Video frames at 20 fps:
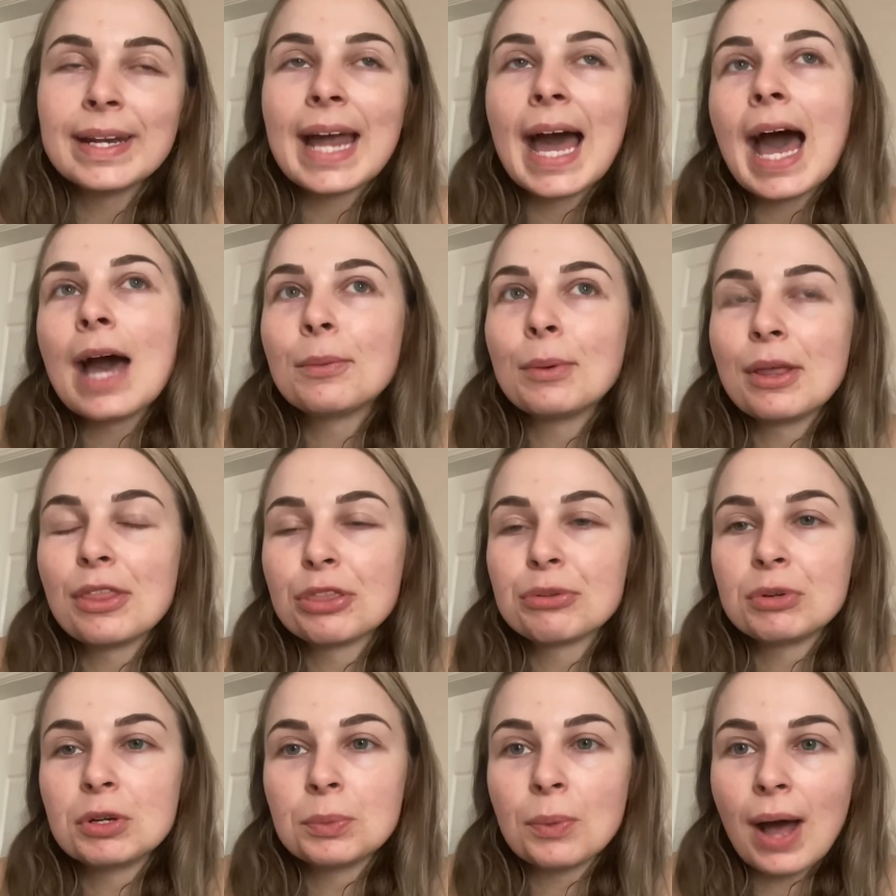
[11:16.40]
I went
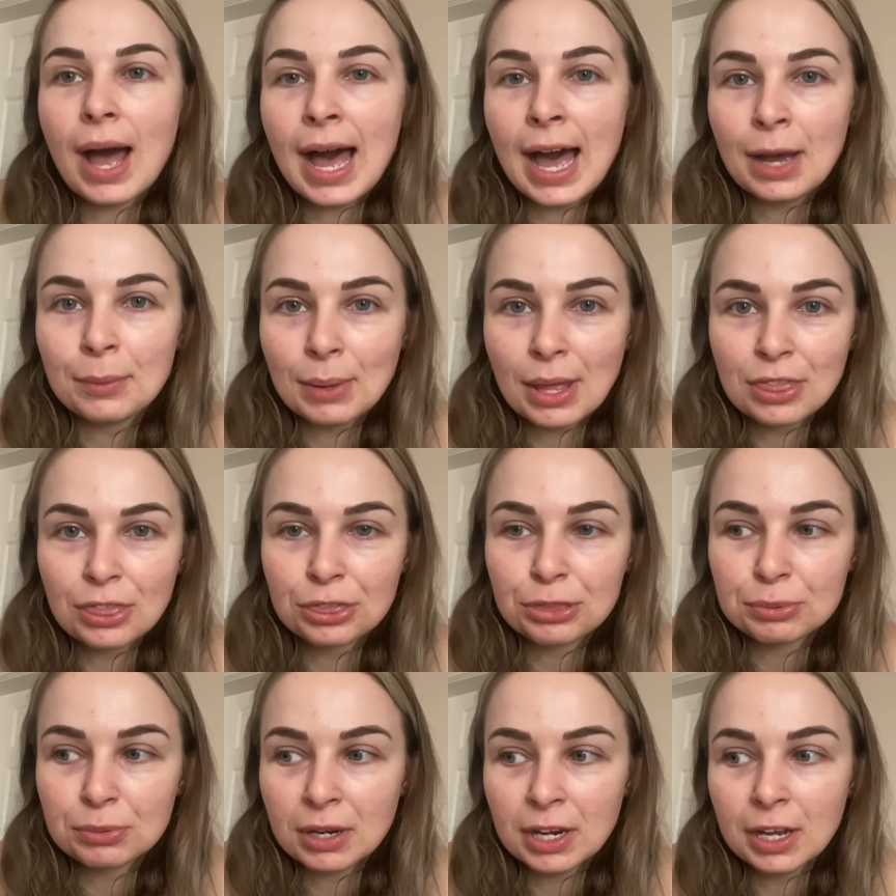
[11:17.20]
through what I went
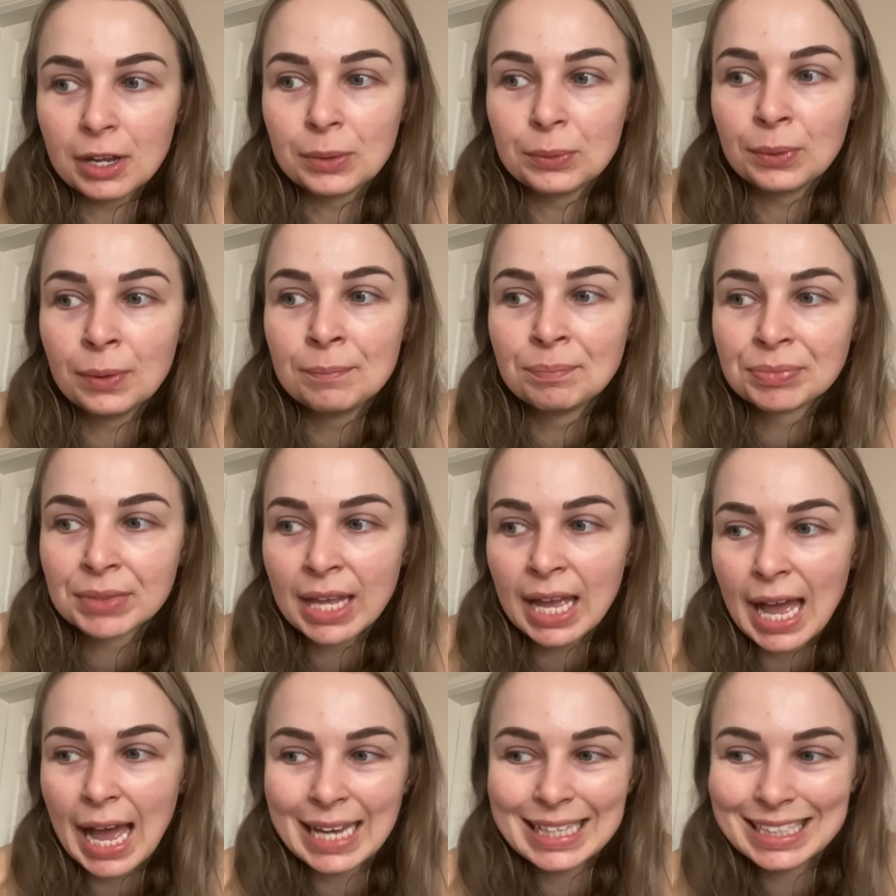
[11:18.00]
through,
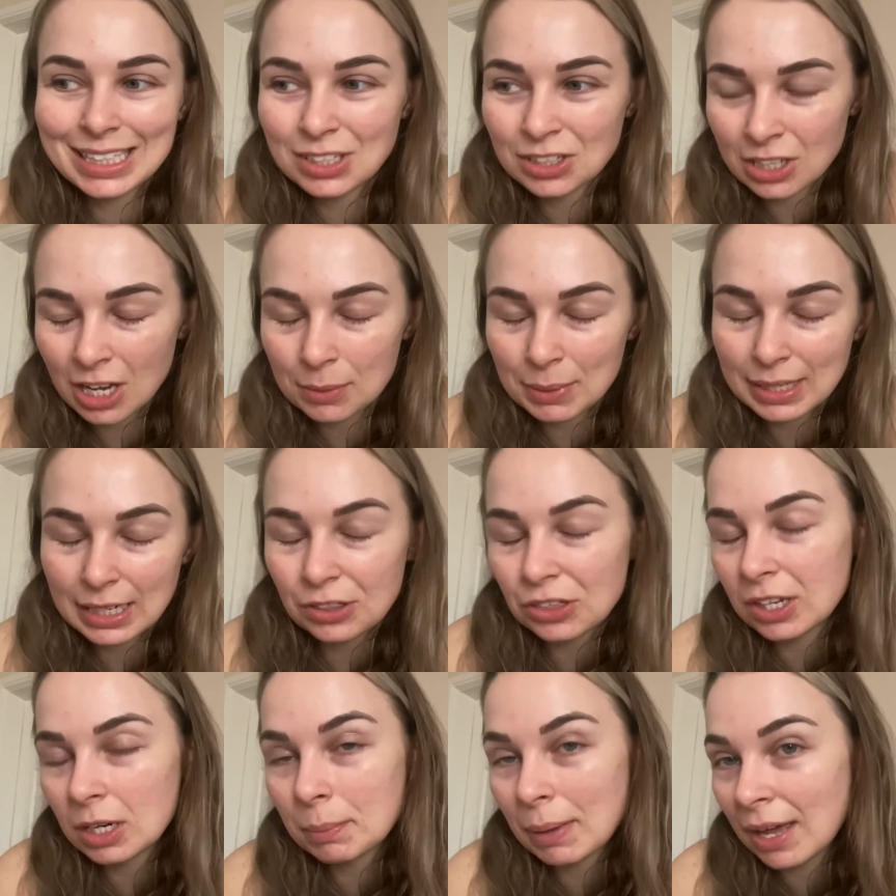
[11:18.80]
I didn't know
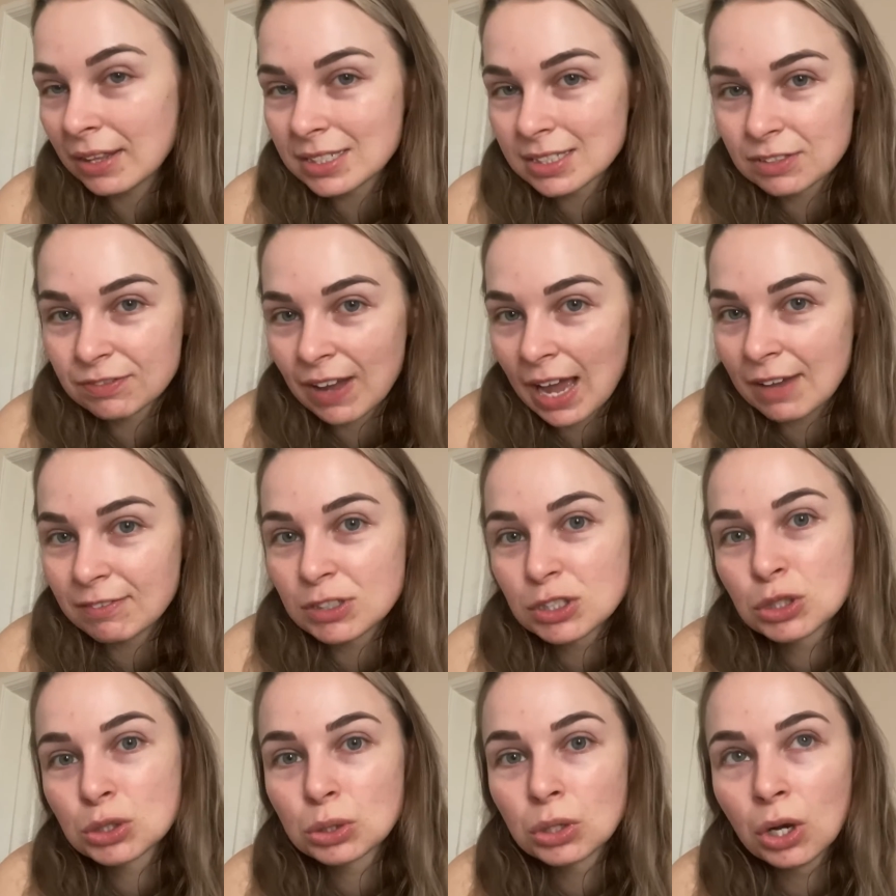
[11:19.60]
anything about the
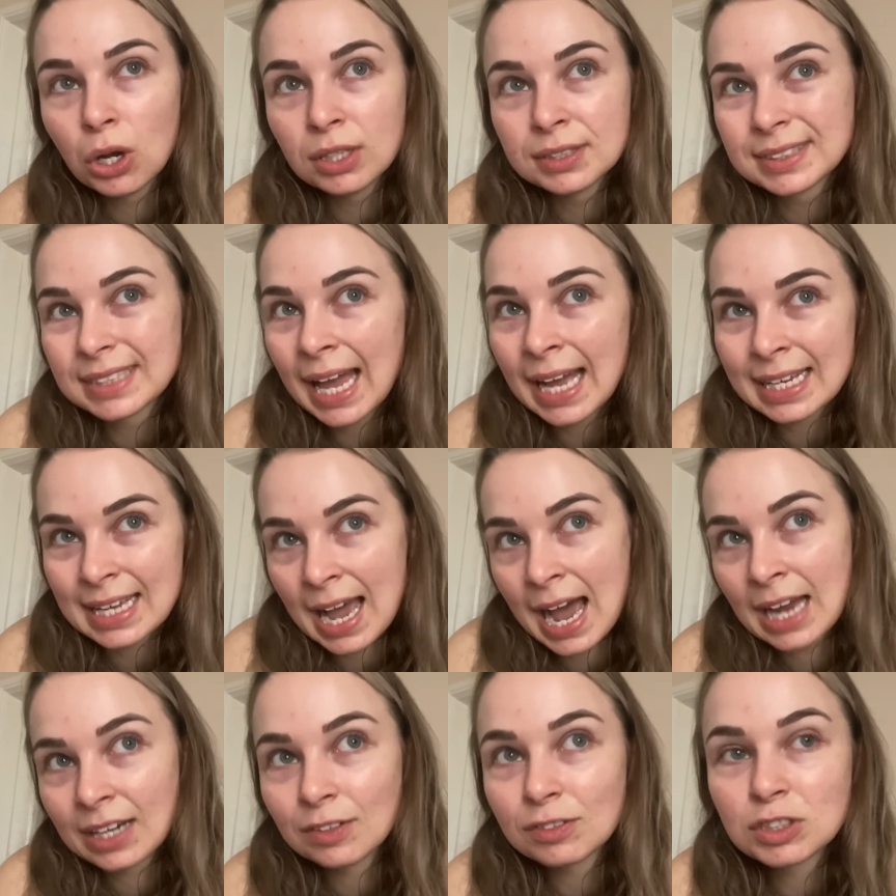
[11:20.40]
Survivors Trust. I
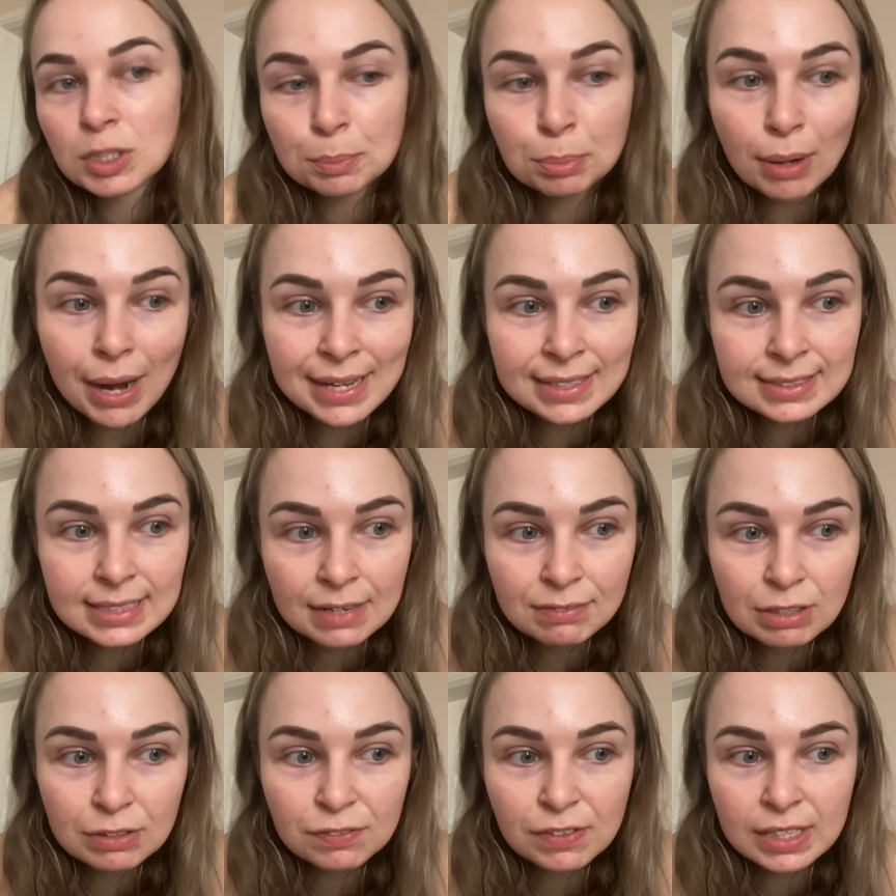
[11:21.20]
kind of suppressed
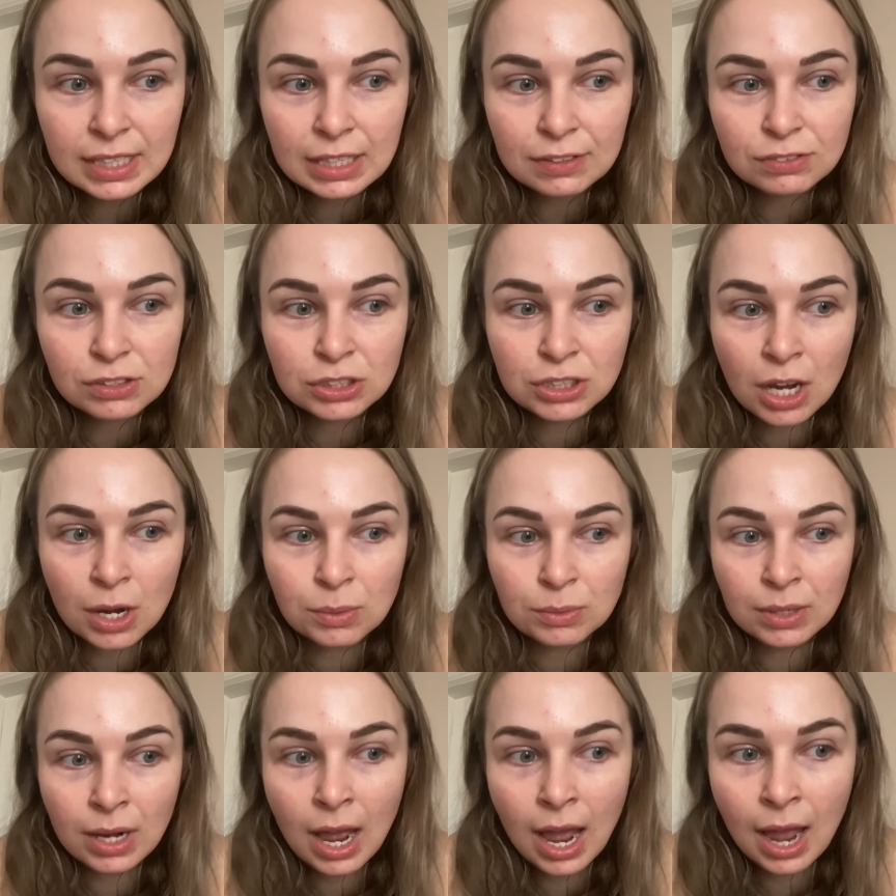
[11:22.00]
everything, if you
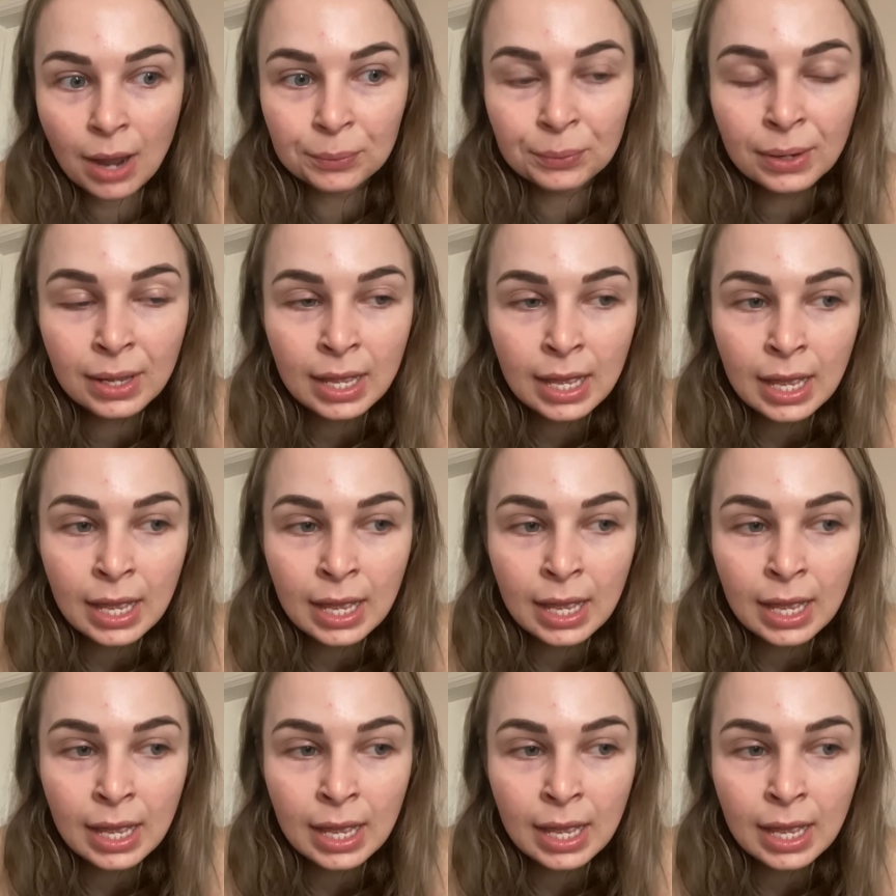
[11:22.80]
don't know.